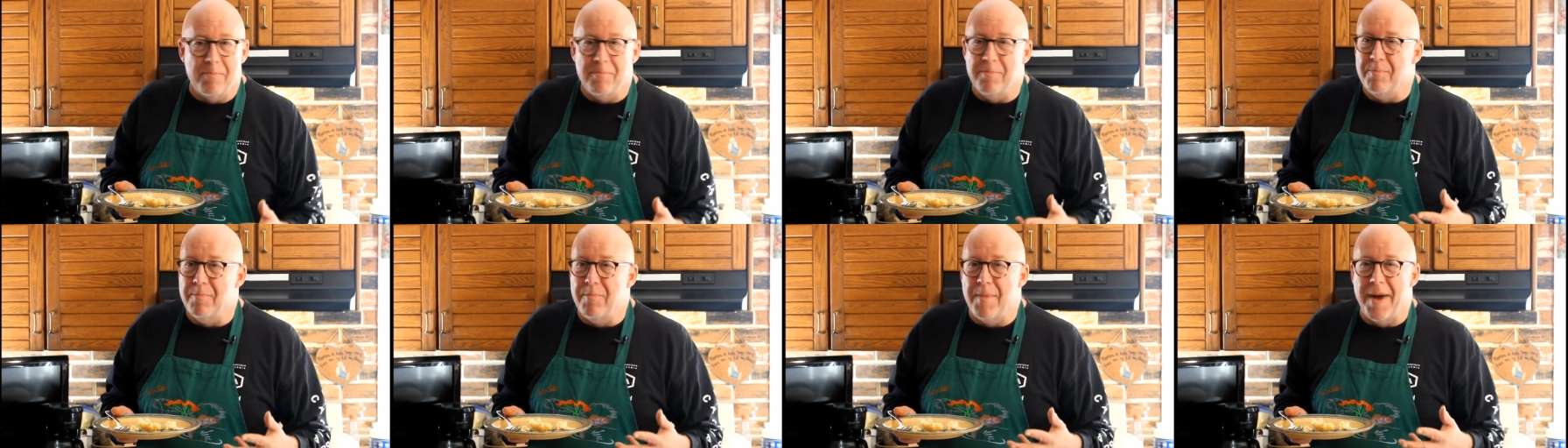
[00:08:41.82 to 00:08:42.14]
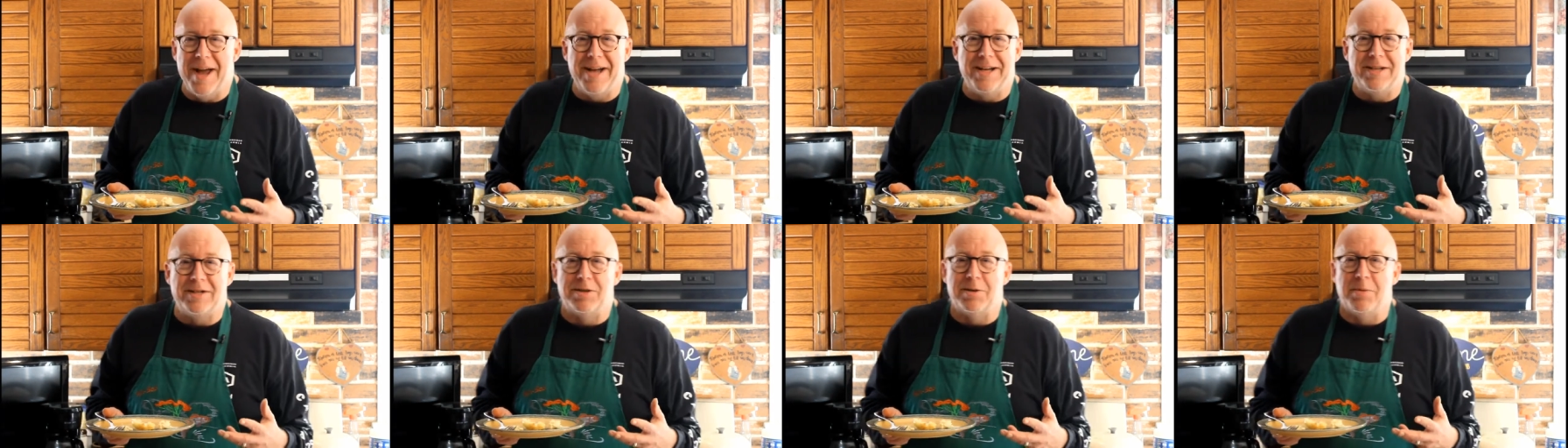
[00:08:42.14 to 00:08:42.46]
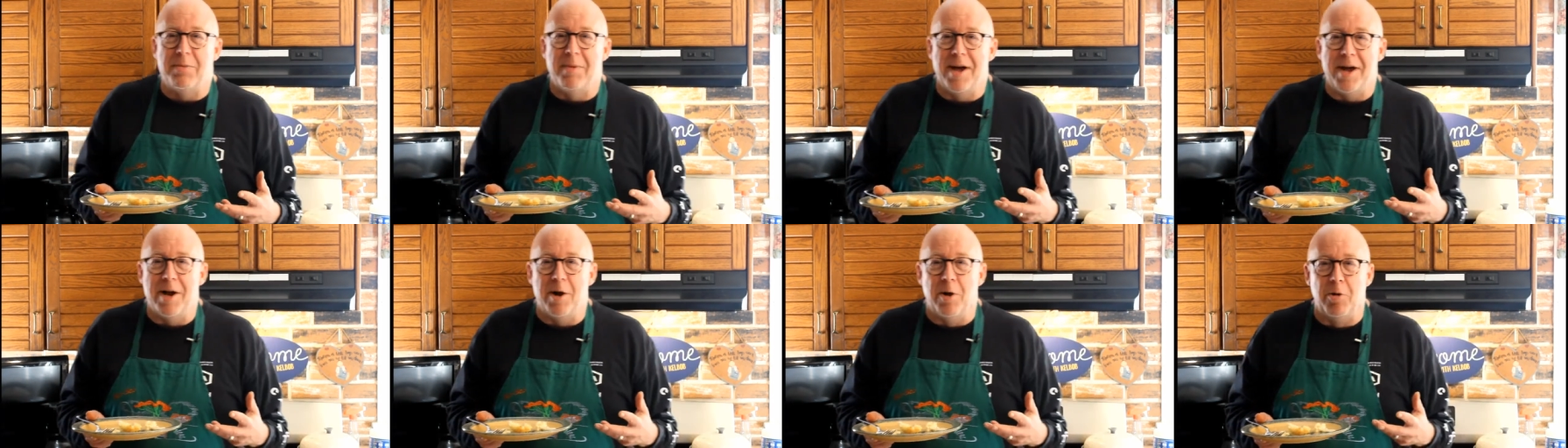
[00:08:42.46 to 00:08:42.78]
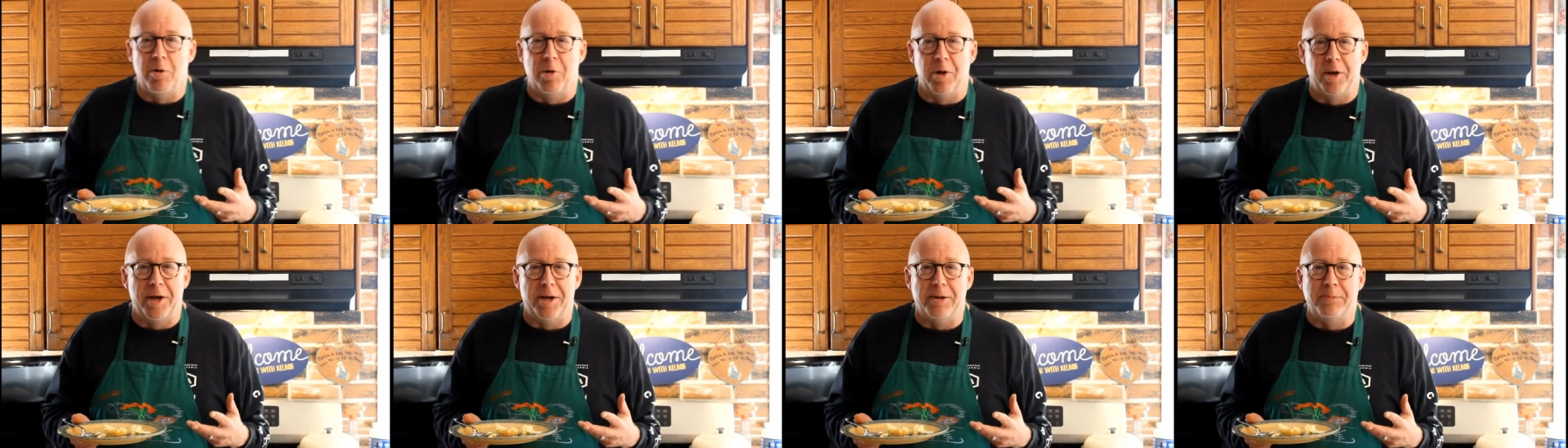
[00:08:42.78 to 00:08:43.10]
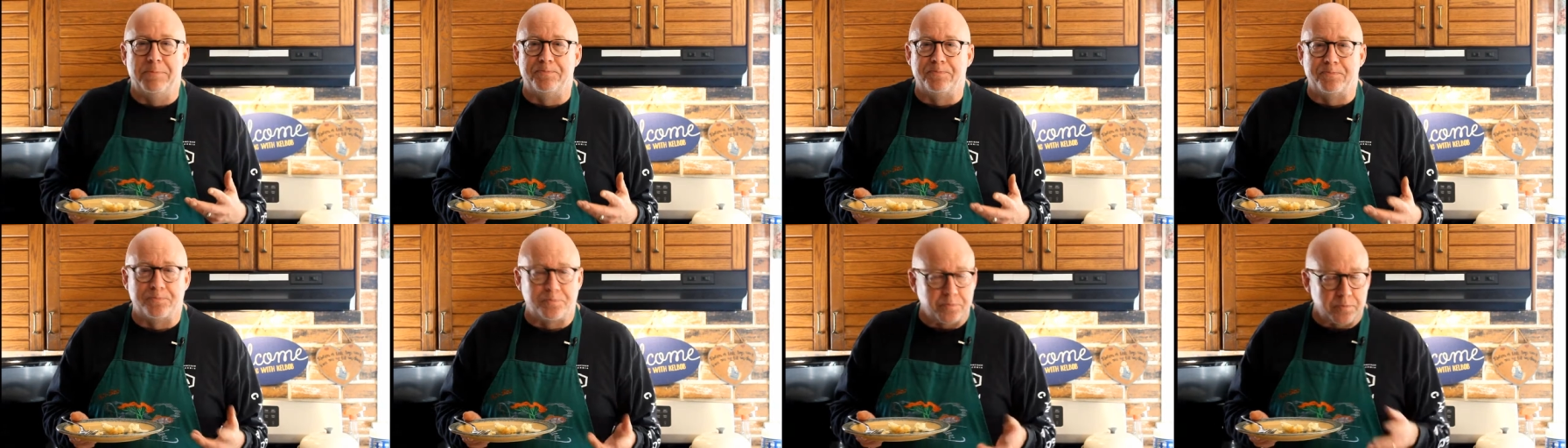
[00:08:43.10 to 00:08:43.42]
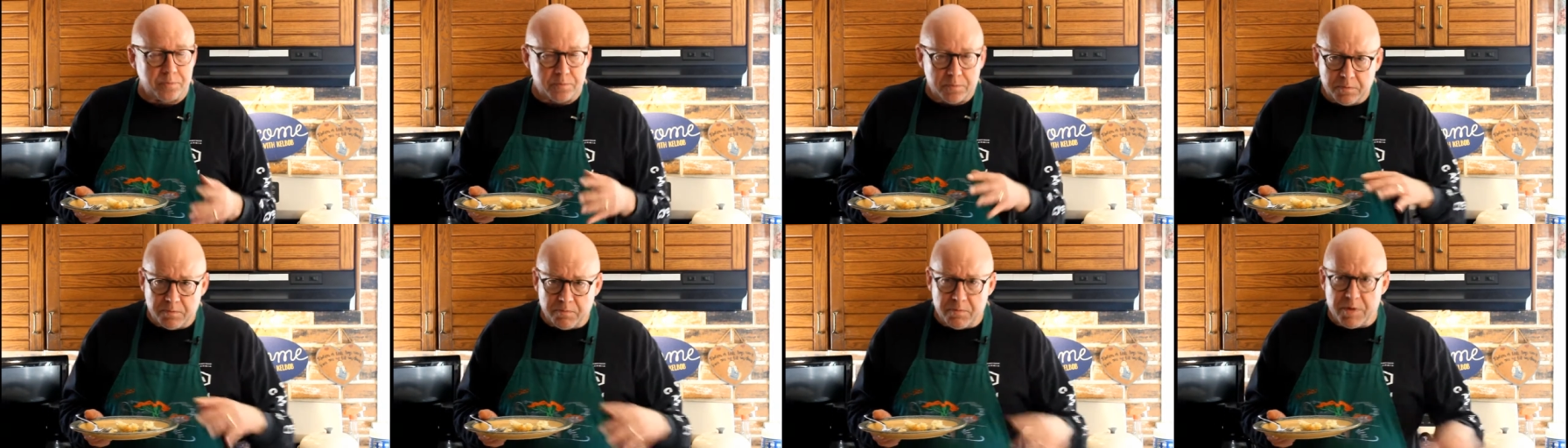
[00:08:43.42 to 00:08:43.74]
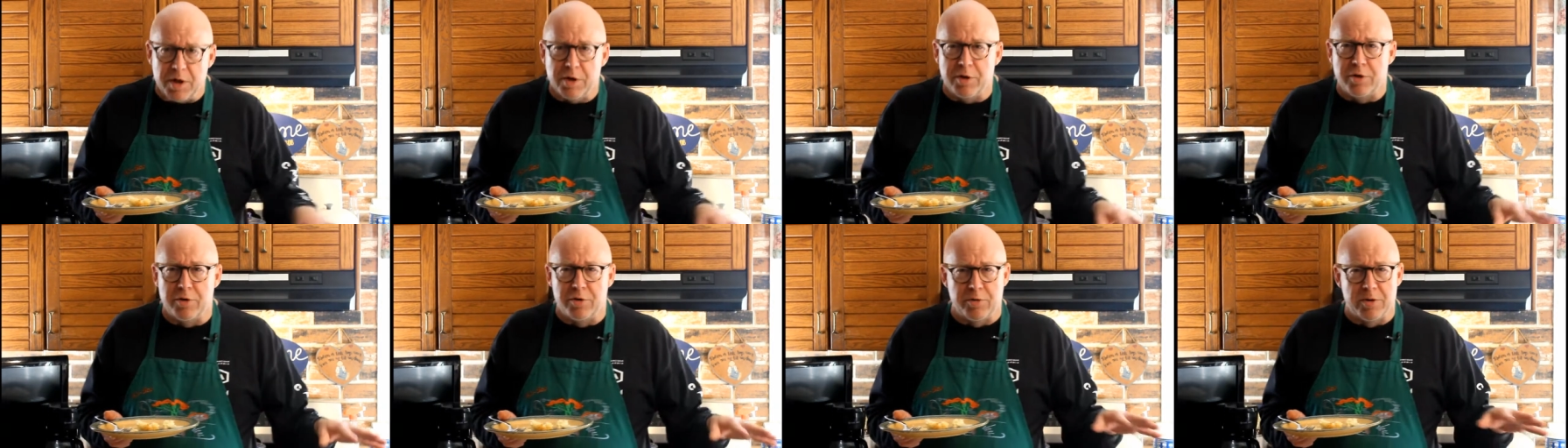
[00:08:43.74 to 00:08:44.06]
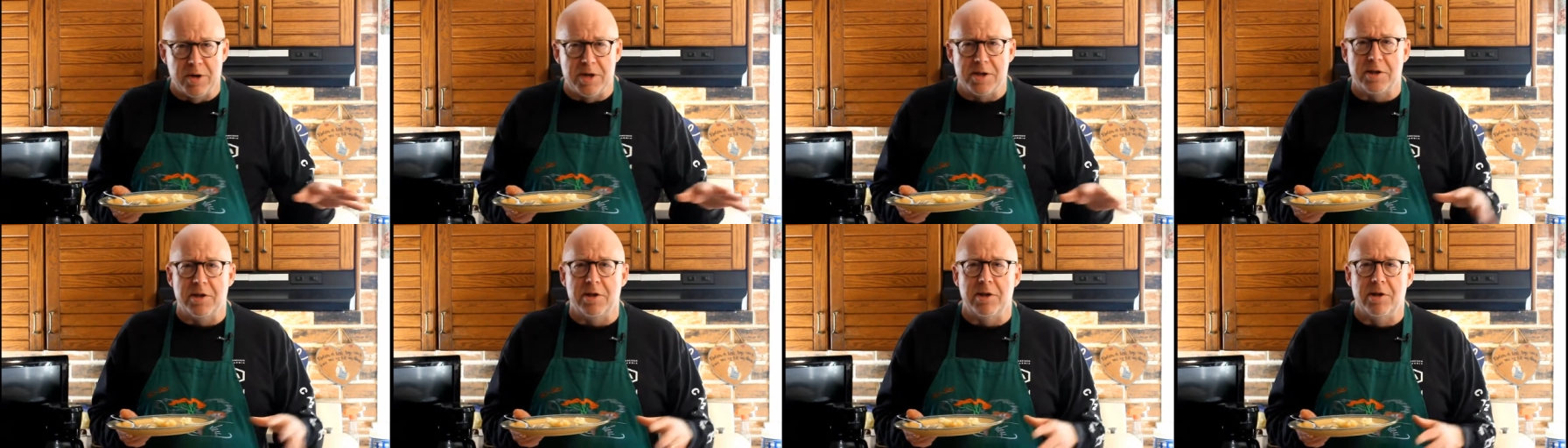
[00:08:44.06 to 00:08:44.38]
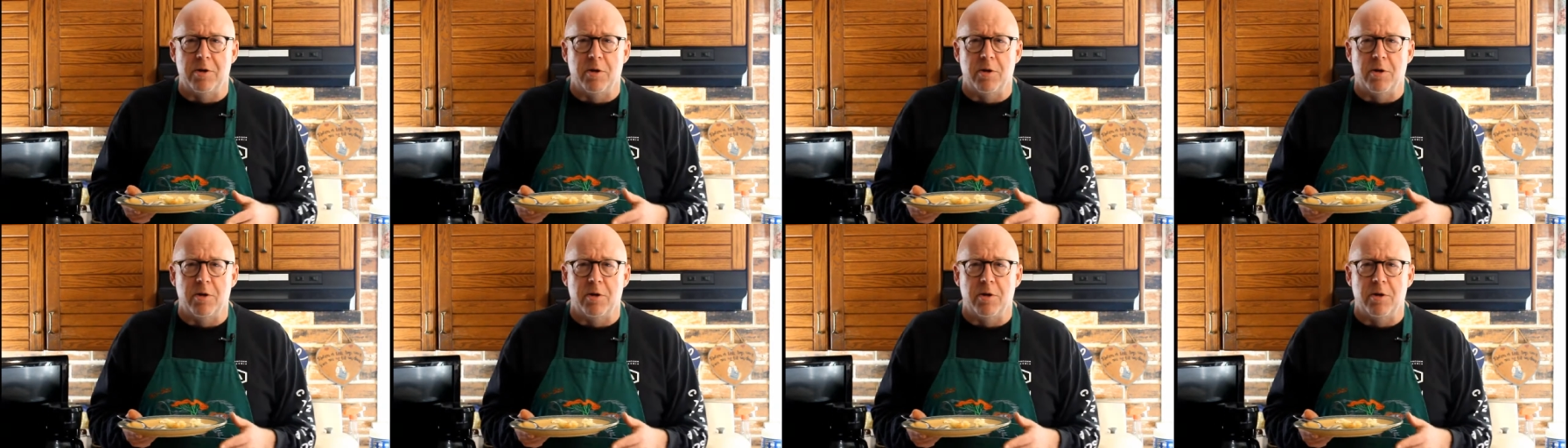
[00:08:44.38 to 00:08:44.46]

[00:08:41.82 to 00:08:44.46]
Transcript: make some aioli, drizzle